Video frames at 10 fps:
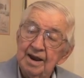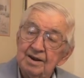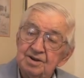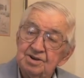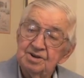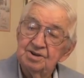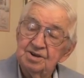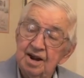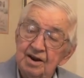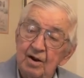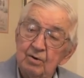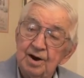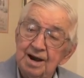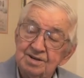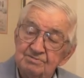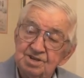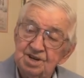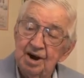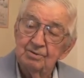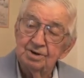And had all kinds of
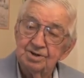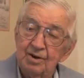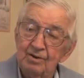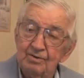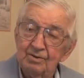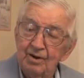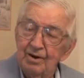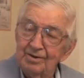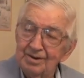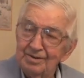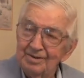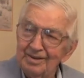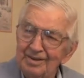chairs on it.